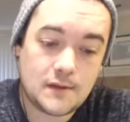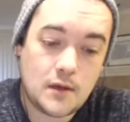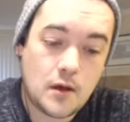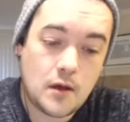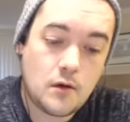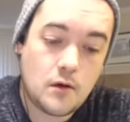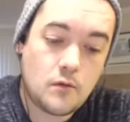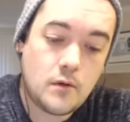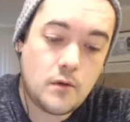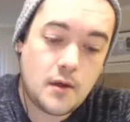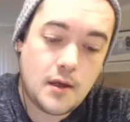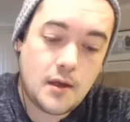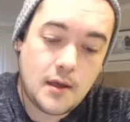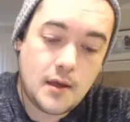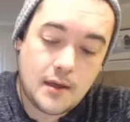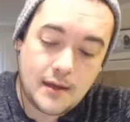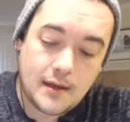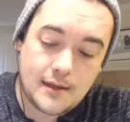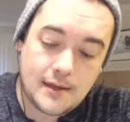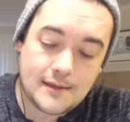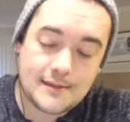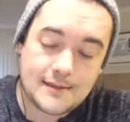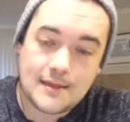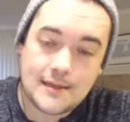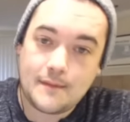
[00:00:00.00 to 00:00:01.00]
go.
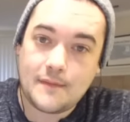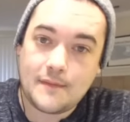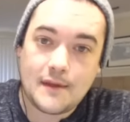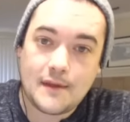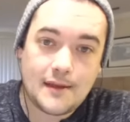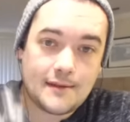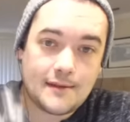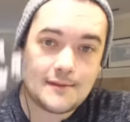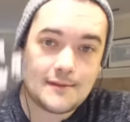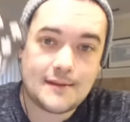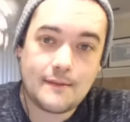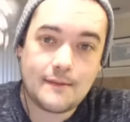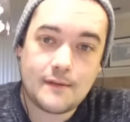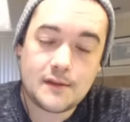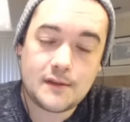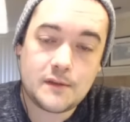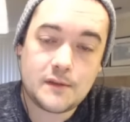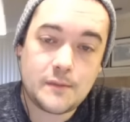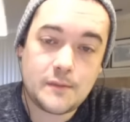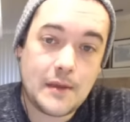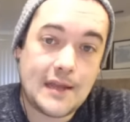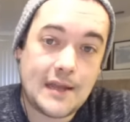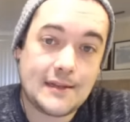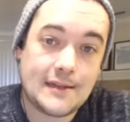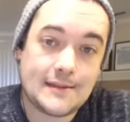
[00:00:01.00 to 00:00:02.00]
Same thing, Seven of
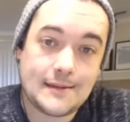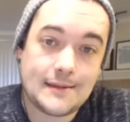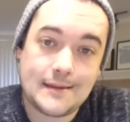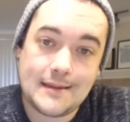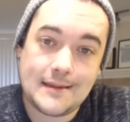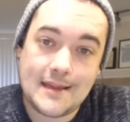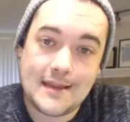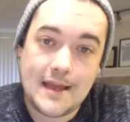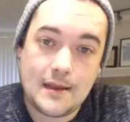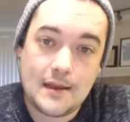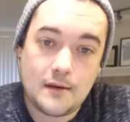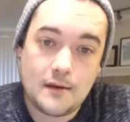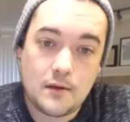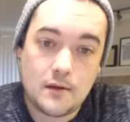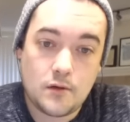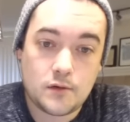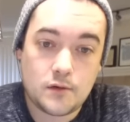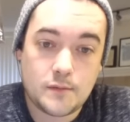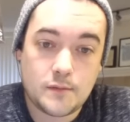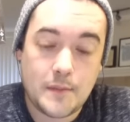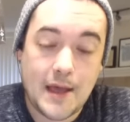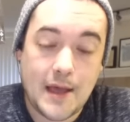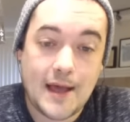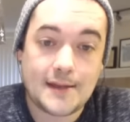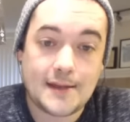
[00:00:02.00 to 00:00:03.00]
Spades. Let
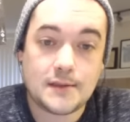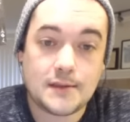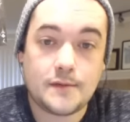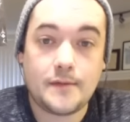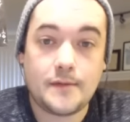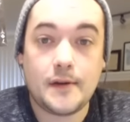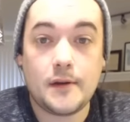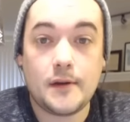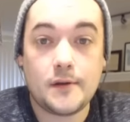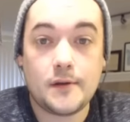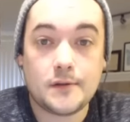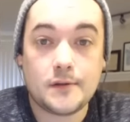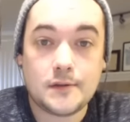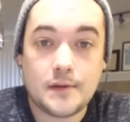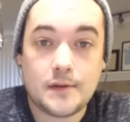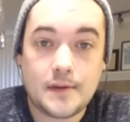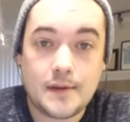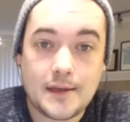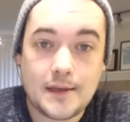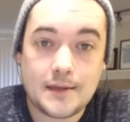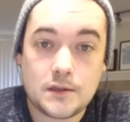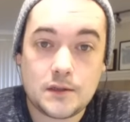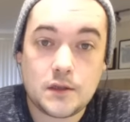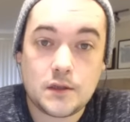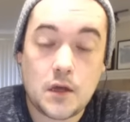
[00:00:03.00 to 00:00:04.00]
those past fears and
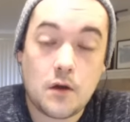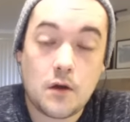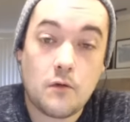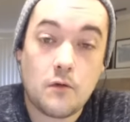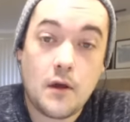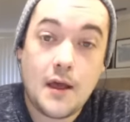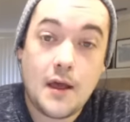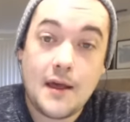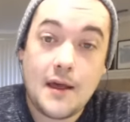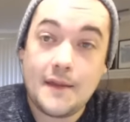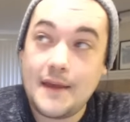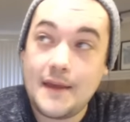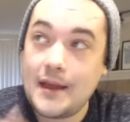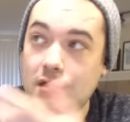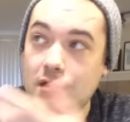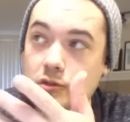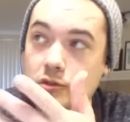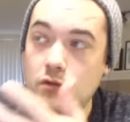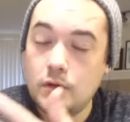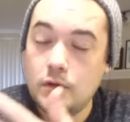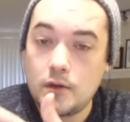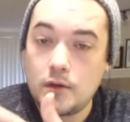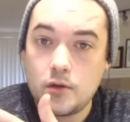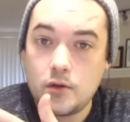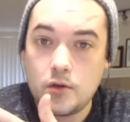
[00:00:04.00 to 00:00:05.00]
things go. The
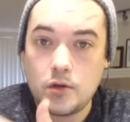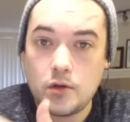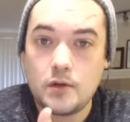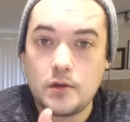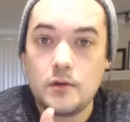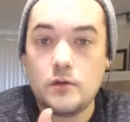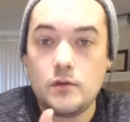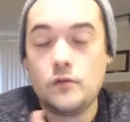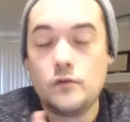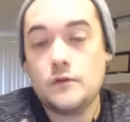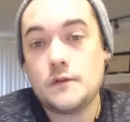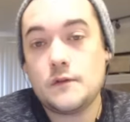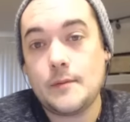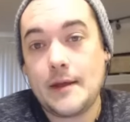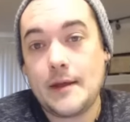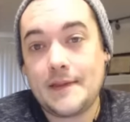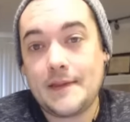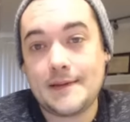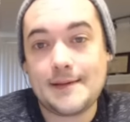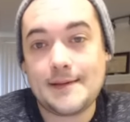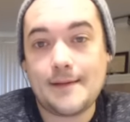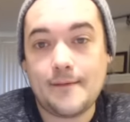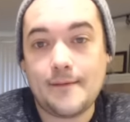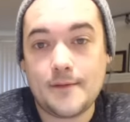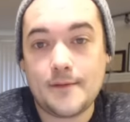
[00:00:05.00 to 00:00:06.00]
actual good news about
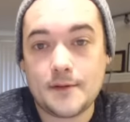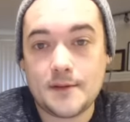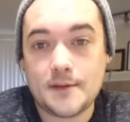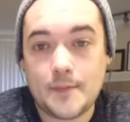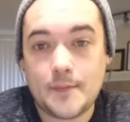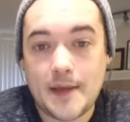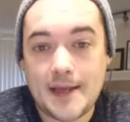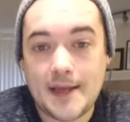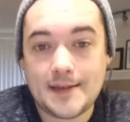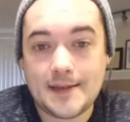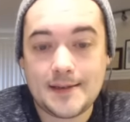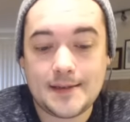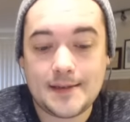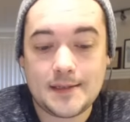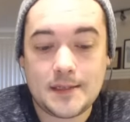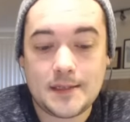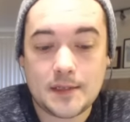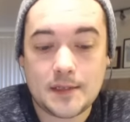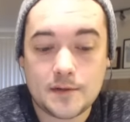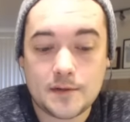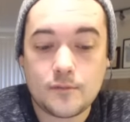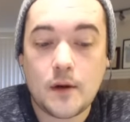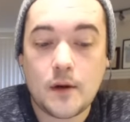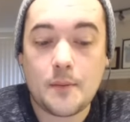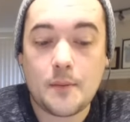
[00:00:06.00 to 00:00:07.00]
the Seven of Spades is it
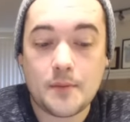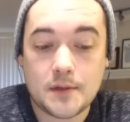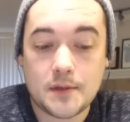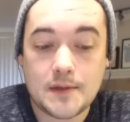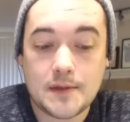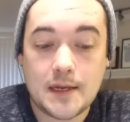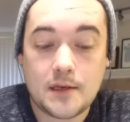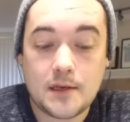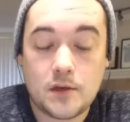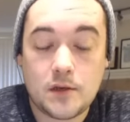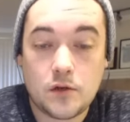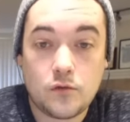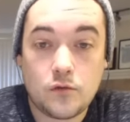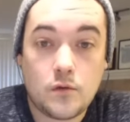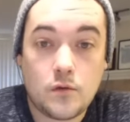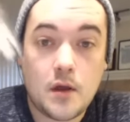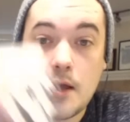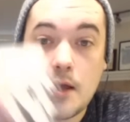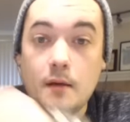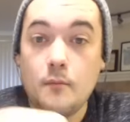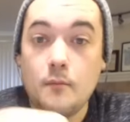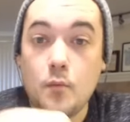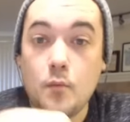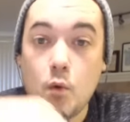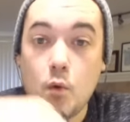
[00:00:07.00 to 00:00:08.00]
does represent you
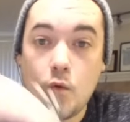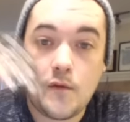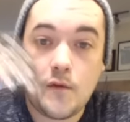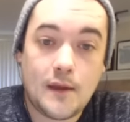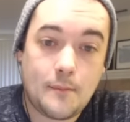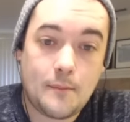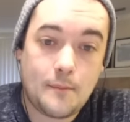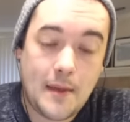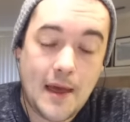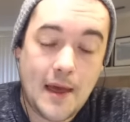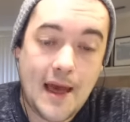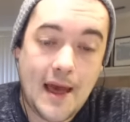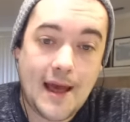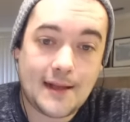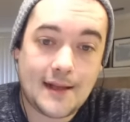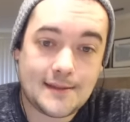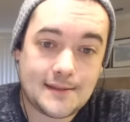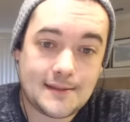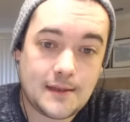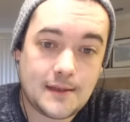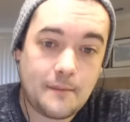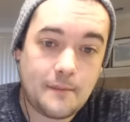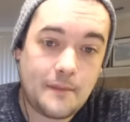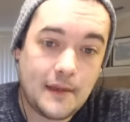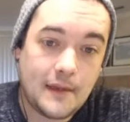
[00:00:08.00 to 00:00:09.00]
moving past
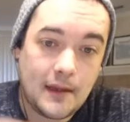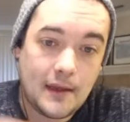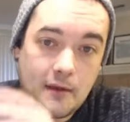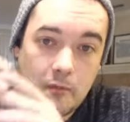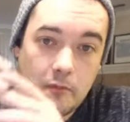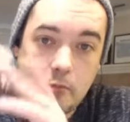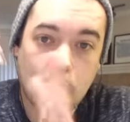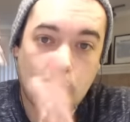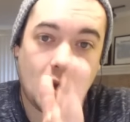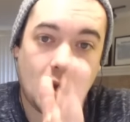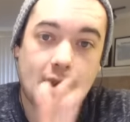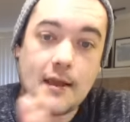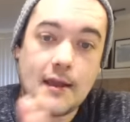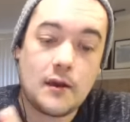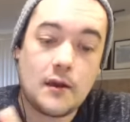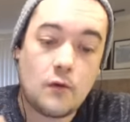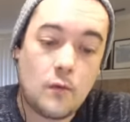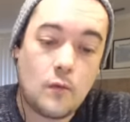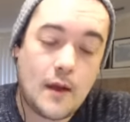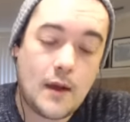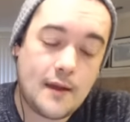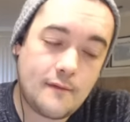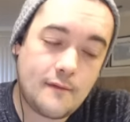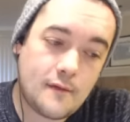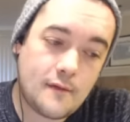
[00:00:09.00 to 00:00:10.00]
something, breaking
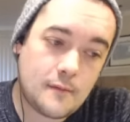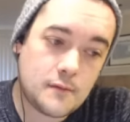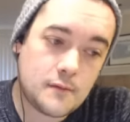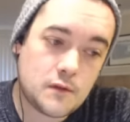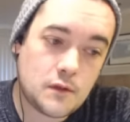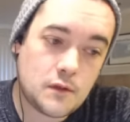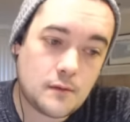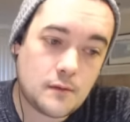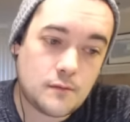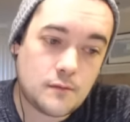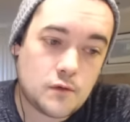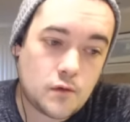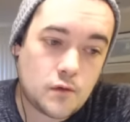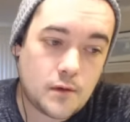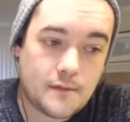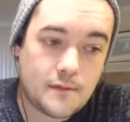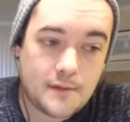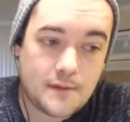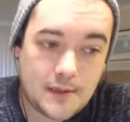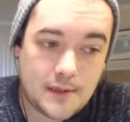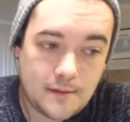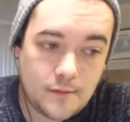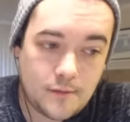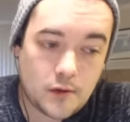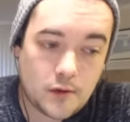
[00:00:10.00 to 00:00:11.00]
away from some sort
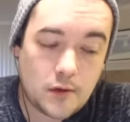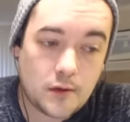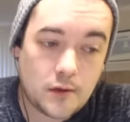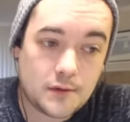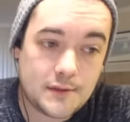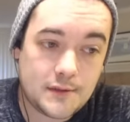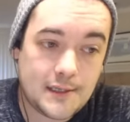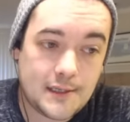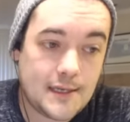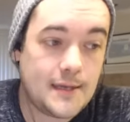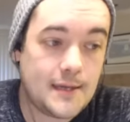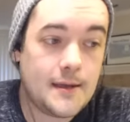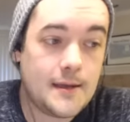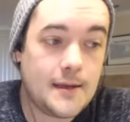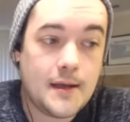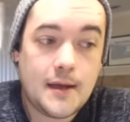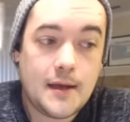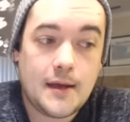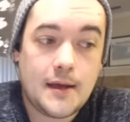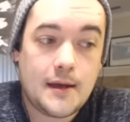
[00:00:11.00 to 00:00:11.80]
of difficulty,